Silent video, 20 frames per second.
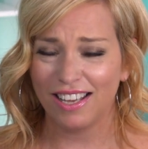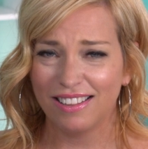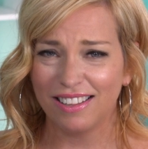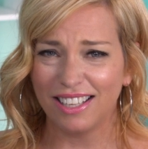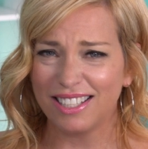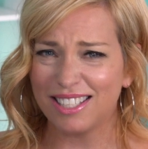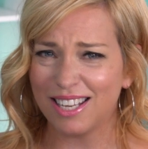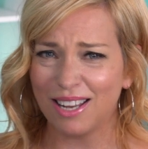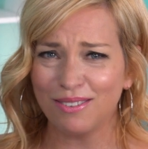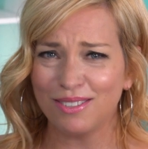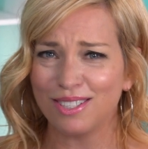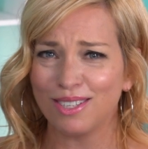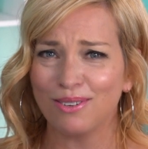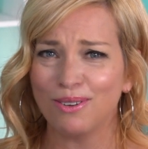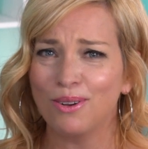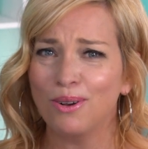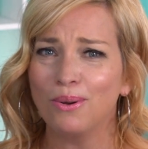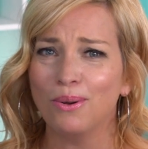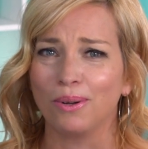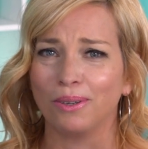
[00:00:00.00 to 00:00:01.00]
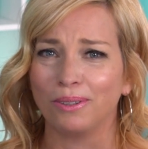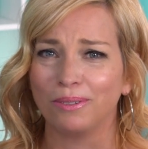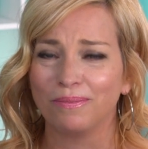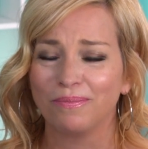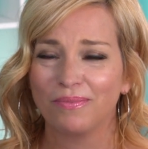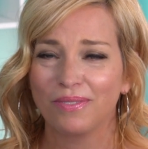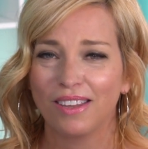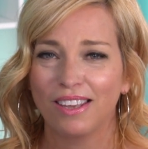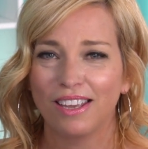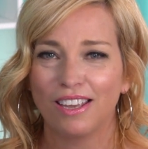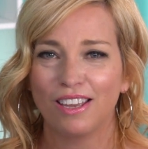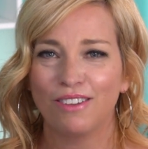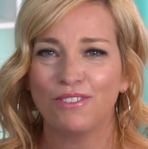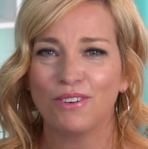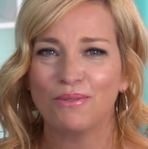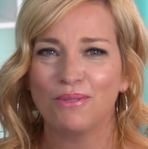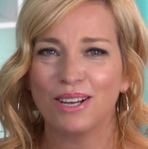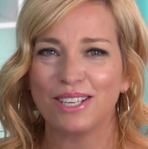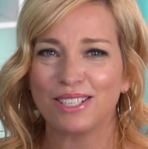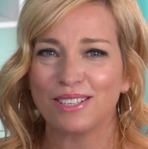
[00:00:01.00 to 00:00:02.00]
That sounds so cool. If
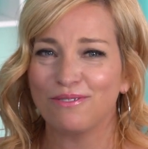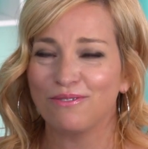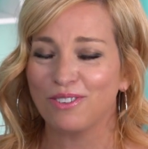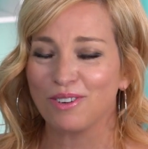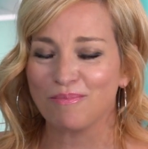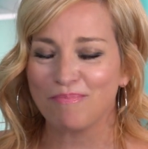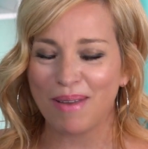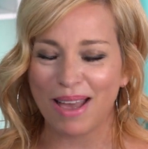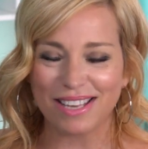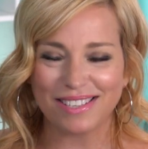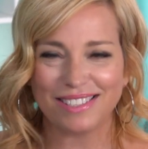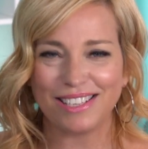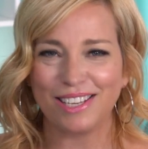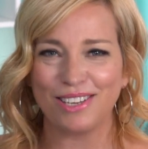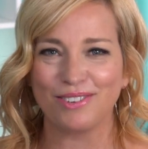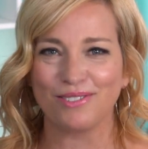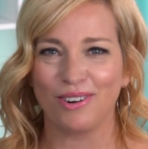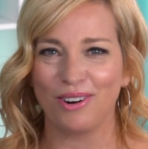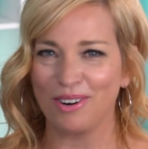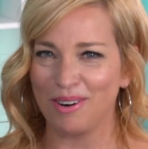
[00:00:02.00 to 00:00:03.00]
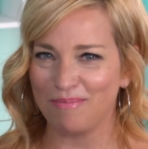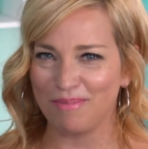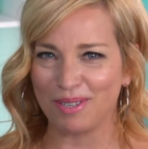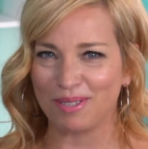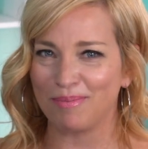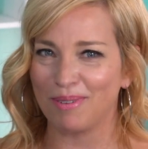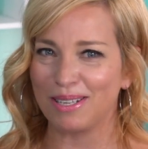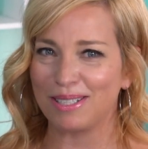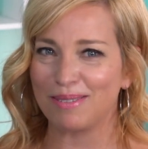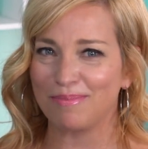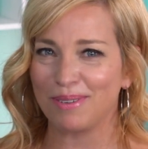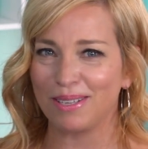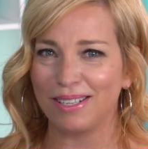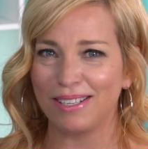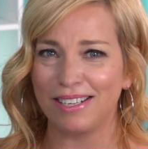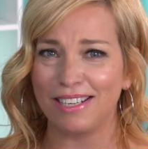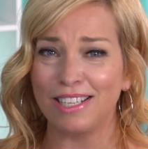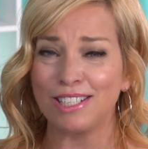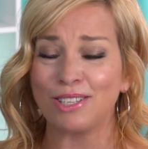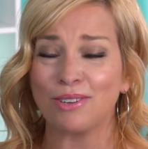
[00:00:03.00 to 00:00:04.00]
it wasn't for pesky grown-up
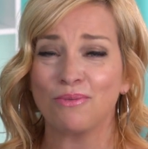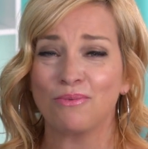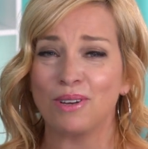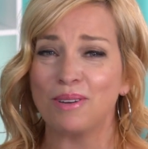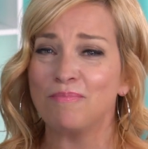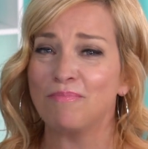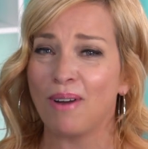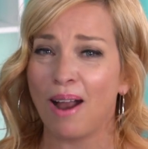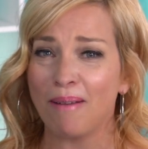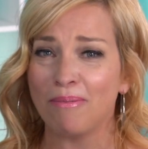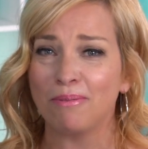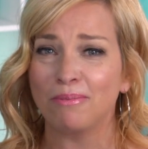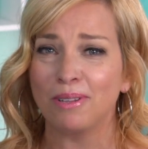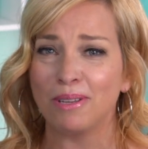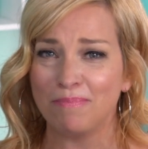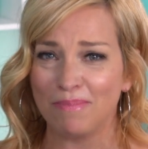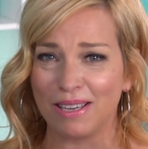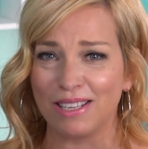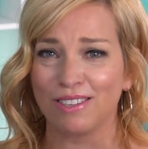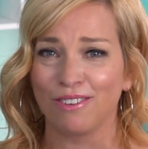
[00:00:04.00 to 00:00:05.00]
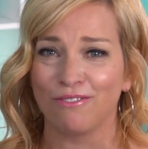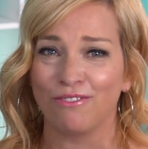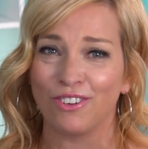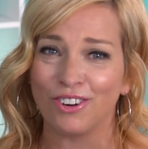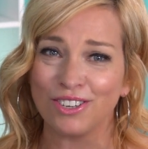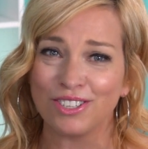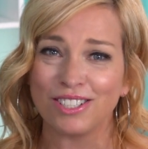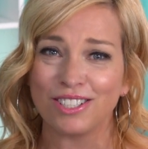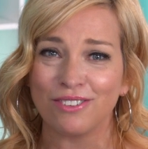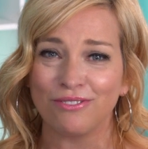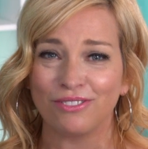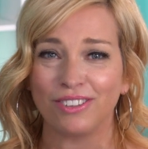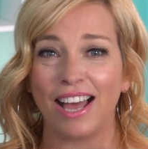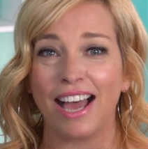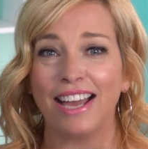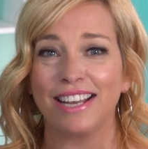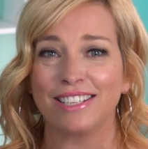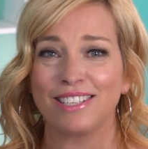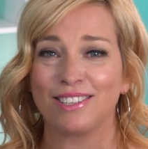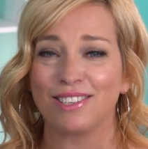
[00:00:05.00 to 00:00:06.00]
responsibilities, we'd probably be the first to
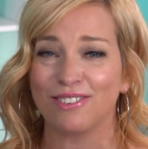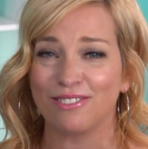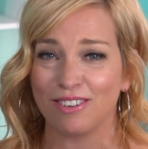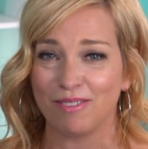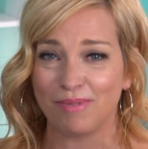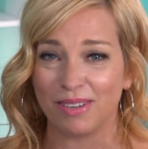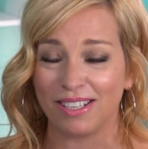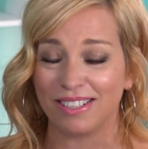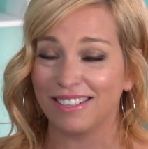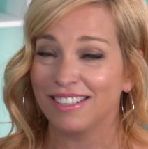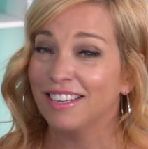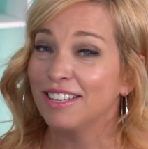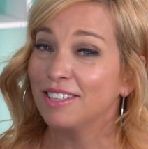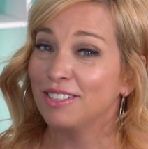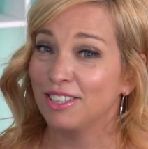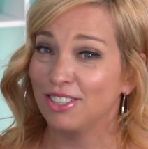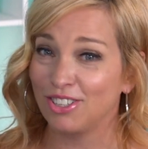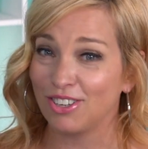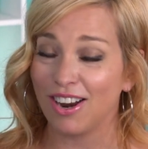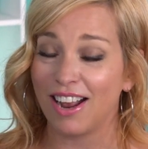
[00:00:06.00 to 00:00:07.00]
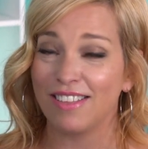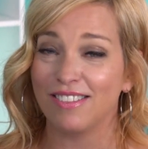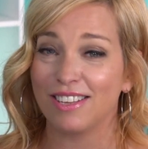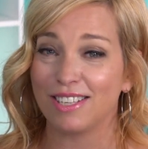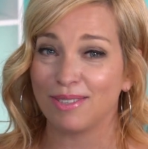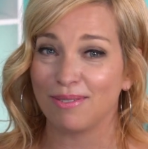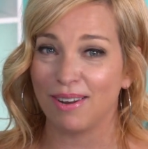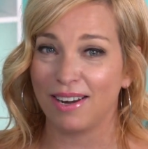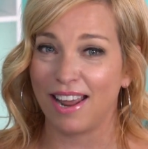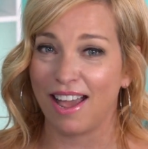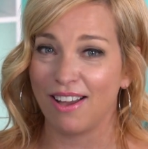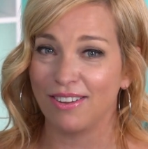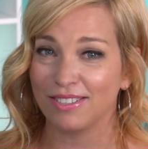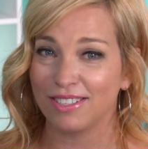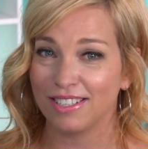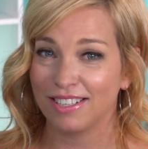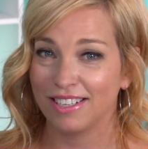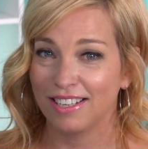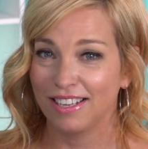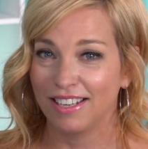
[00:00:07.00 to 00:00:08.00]
fly to the Caribbean to try this one
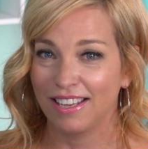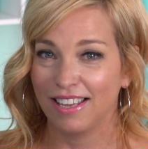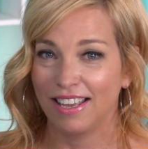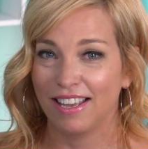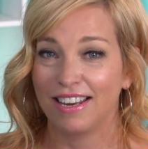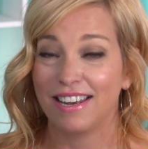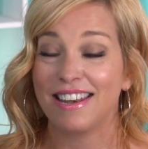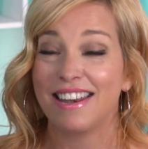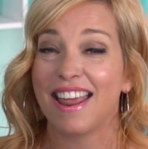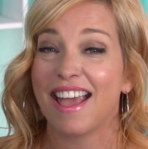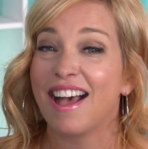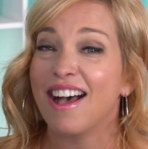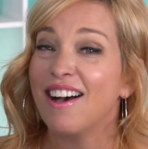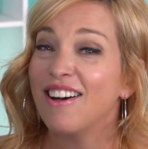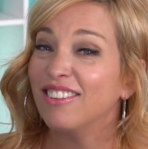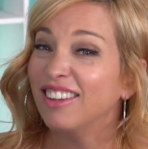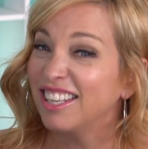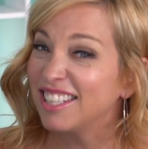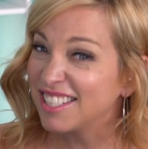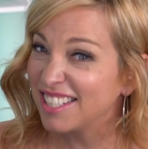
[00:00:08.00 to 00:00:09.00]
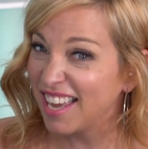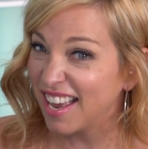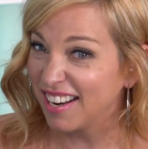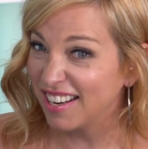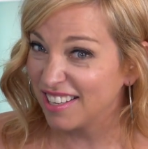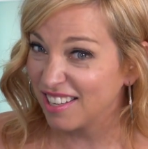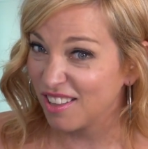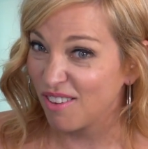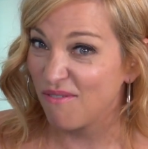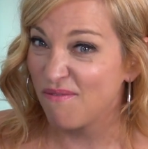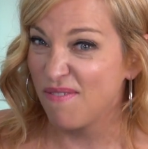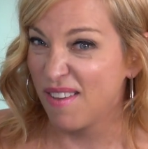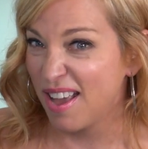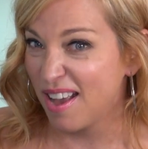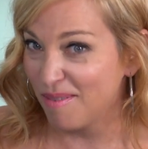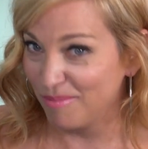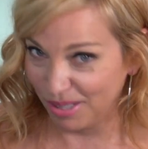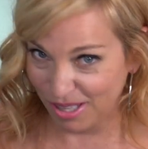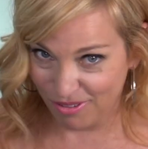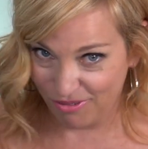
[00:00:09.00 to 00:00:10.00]
out. Now let's get into the
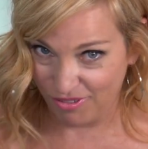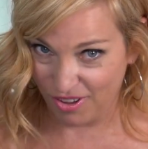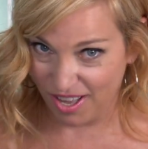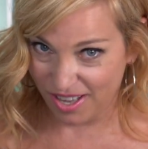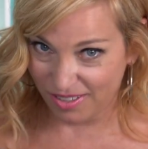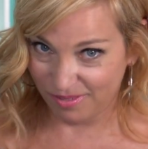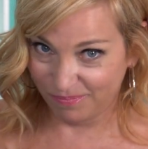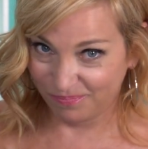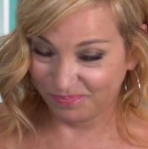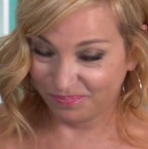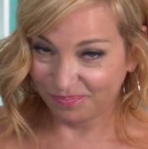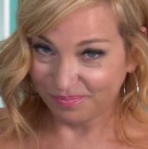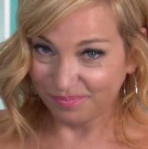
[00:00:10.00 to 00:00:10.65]
family fun.